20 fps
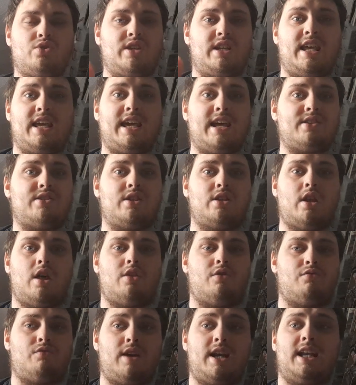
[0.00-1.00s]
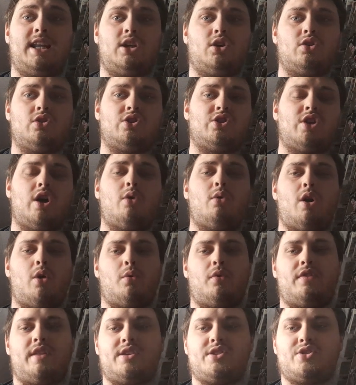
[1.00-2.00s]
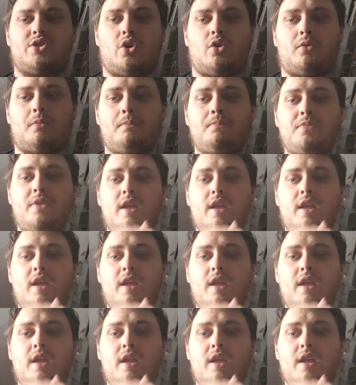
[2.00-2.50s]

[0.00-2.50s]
and he gets another really good solo on this song.